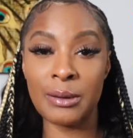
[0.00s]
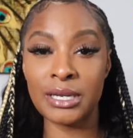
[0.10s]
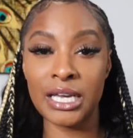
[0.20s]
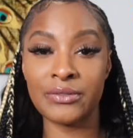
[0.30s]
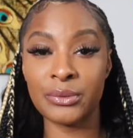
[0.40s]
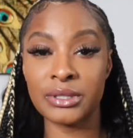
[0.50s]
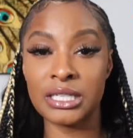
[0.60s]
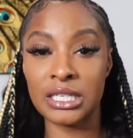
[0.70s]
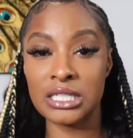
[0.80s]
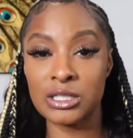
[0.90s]
i'm not even
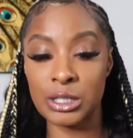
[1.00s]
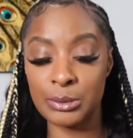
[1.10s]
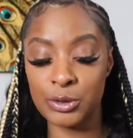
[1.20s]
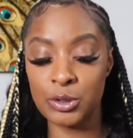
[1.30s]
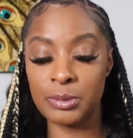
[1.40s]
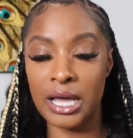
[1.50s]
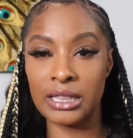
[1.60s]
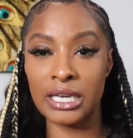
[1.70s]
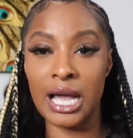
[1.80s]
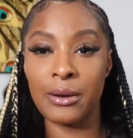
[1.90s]
really into jumpsuits but i
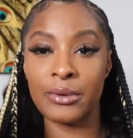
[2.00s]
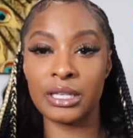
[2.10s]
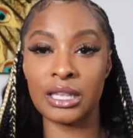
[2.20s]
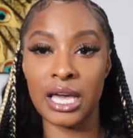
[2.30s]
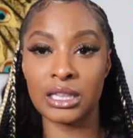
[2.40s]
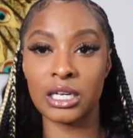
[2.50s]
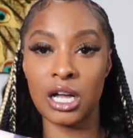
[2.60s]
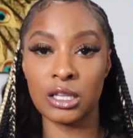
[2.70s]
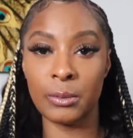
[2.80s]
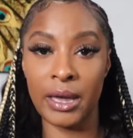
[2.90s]
think i really like the
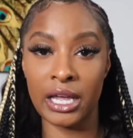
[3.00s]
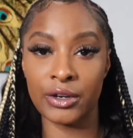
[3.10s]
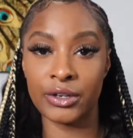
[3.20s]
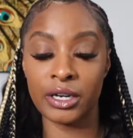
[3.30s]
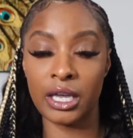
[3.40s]
color pattern